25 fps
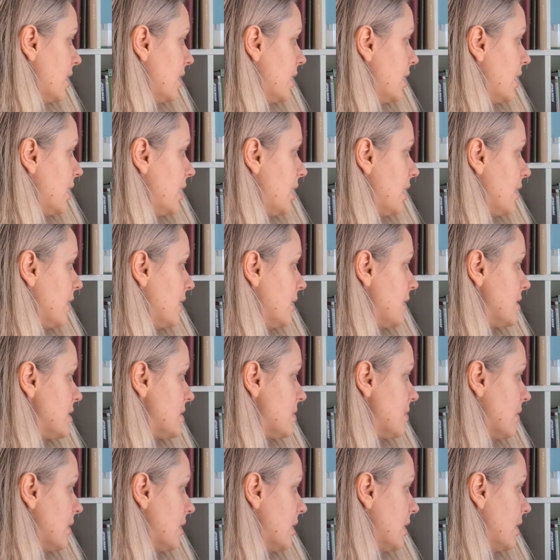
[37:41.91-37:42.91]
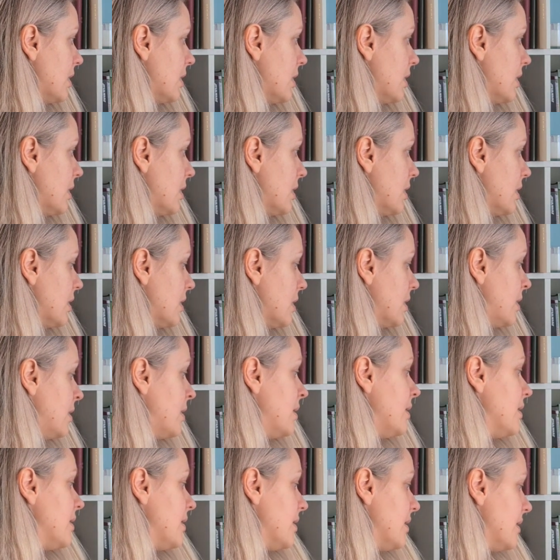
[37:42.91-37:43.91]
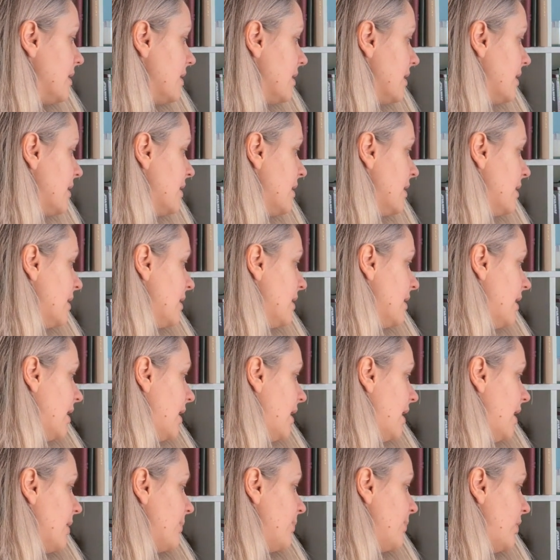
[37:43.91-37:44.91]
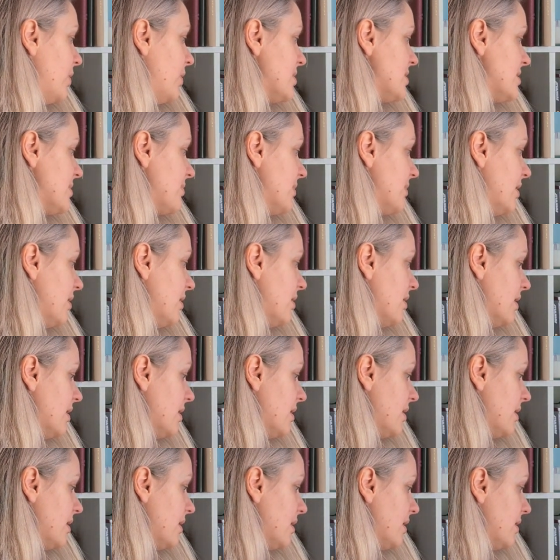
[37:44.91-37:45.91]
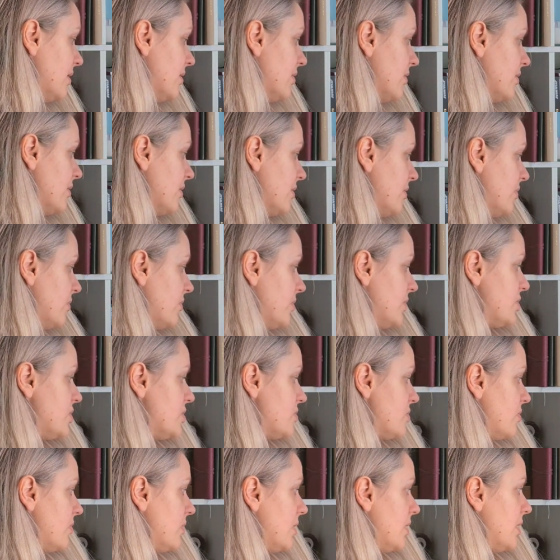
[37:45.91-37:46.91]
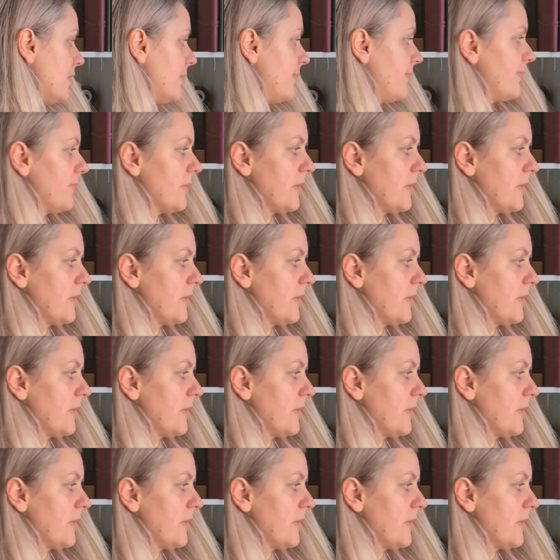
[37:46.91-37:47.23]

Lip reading: Yeah, this one. I bought some yarn and I don't know which one.